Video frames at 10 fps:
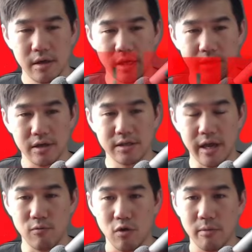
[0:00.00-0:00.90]
guys,
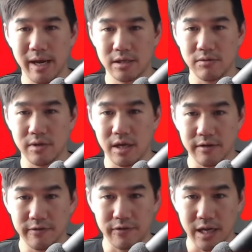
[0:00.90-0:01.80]
and welcome back to another
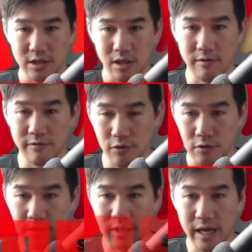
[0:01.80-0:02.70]
flashlight review.
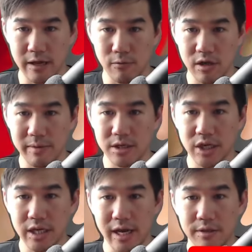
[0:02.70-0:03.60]
Today we're going to be
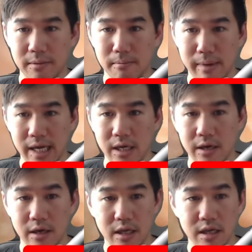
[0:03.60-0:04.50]
checking out the
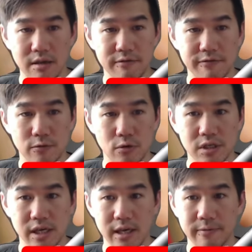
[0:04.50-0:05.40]
Manker
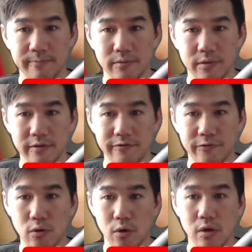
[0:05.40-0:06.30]
E14
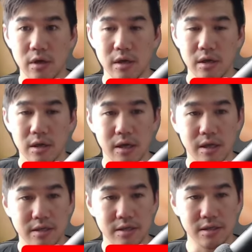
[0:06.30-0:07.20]
IV,
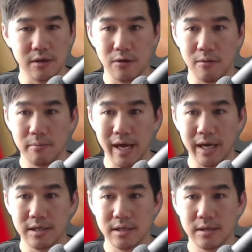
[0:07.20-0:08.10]
and this is a
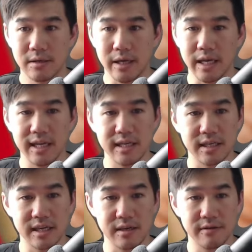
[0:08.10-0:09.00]
compact
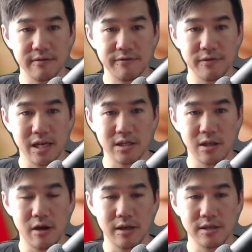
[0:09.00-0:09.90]
EDC
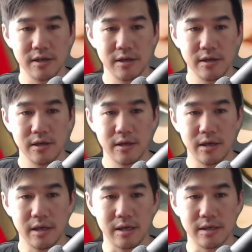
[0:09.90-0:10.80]
flashlight.
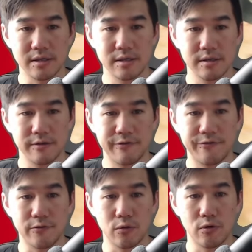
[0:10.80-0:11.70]
Has
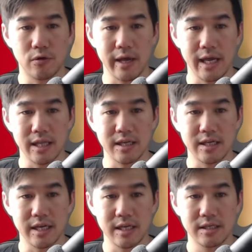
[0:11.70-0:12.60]
4
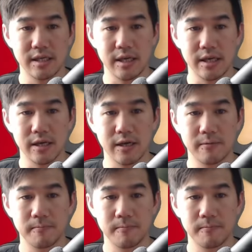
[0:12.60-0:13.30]
LEDs here